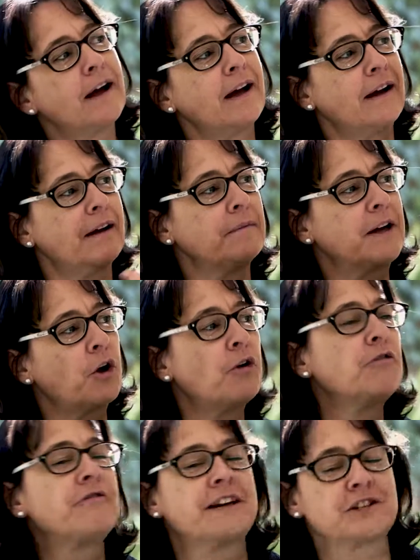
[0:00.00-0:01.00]
an
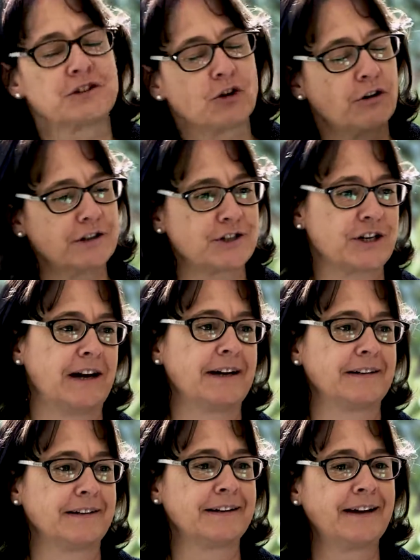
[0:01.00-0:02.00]
old-fashioned cottage
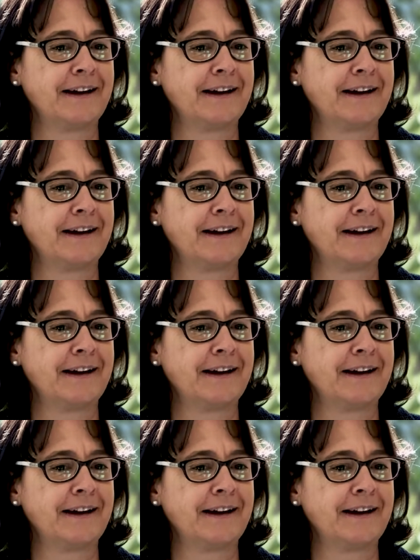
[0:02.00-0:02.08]
garden